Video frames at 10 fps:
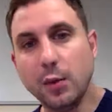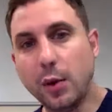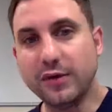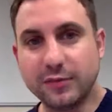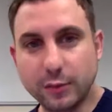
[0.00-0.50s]

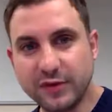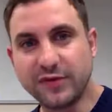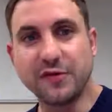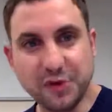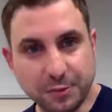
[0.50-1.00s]
Well, we, we've
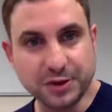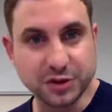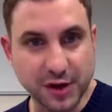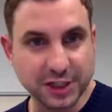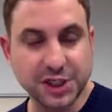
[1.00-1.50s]
offered up a
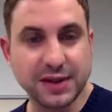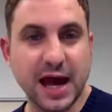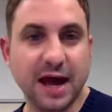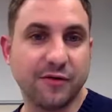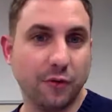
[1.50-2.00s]
strategy
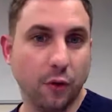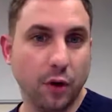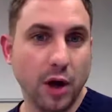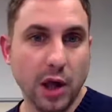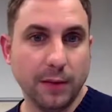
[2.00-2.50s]
there
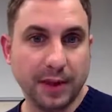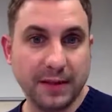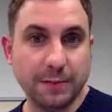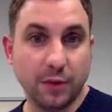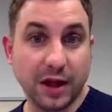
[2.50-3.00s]
for
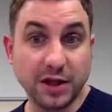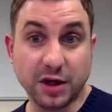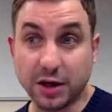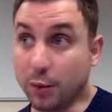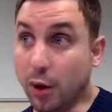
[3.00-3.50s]
people that
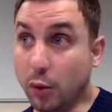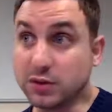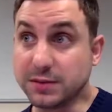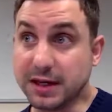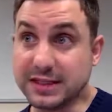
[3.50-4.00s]
you're going to
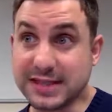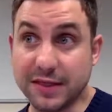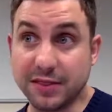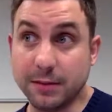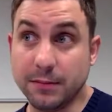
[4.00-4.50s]
ultimately
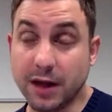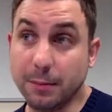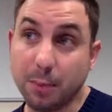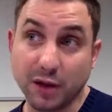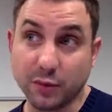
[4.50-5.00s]
send them
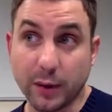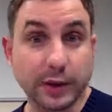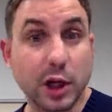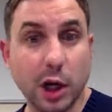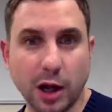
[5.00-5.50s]
the, by the way,
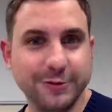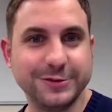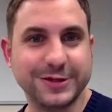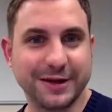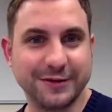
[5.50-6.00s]
we're
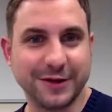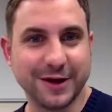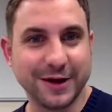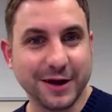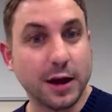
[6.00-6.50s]
closing
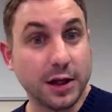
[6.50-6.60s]
the,